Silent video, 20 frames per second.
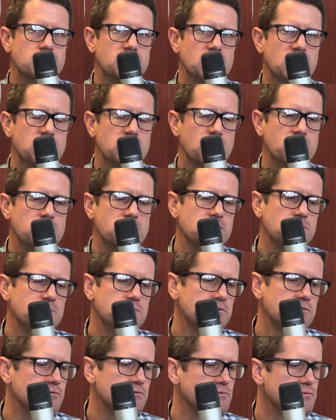So in terms
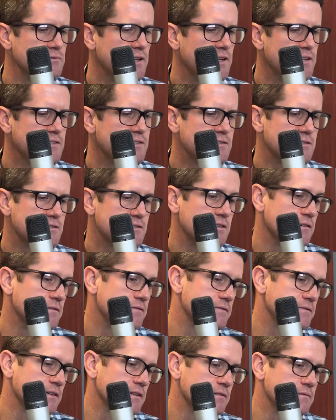of that's the stuff
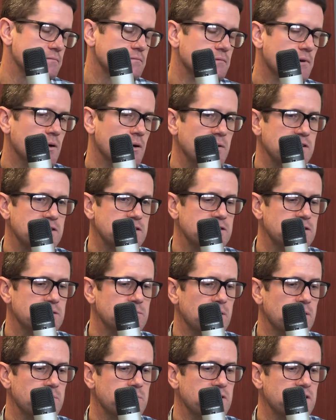that I basically did my
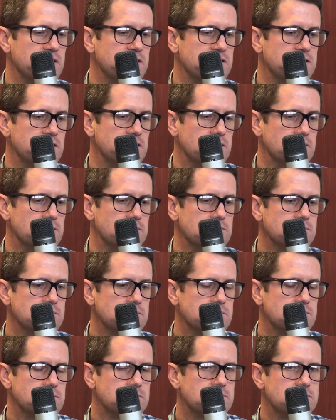PhD on,
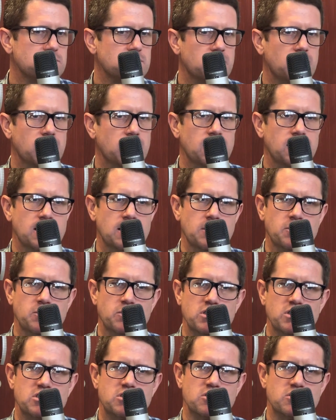
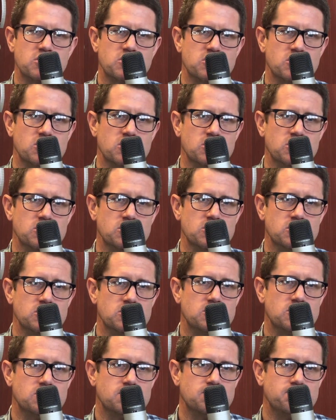which
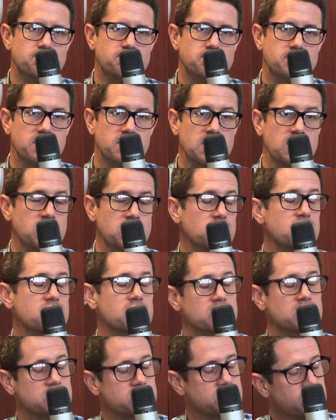concerns
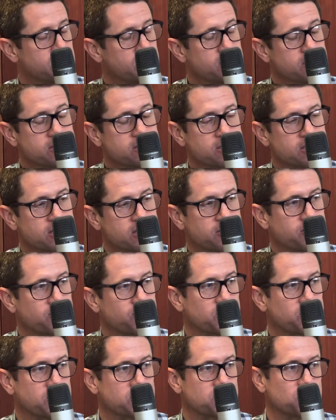neutron stars. I don't
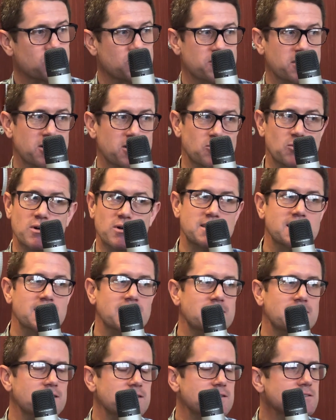want to talk about what that
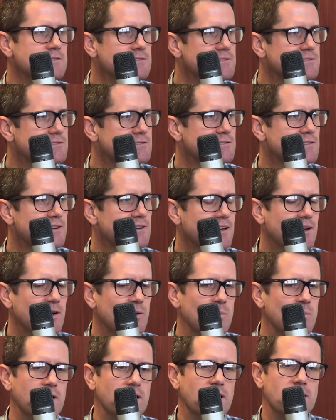is,
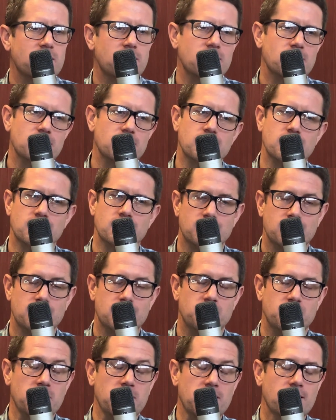but I can
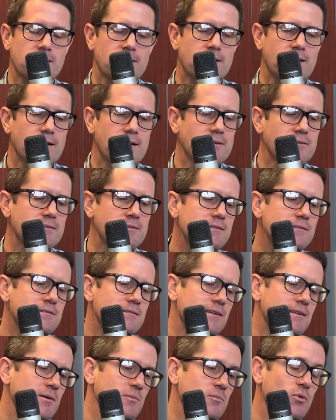speak at length
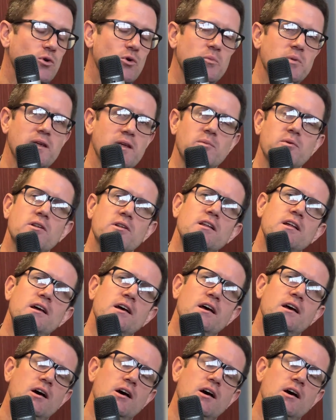and bore people.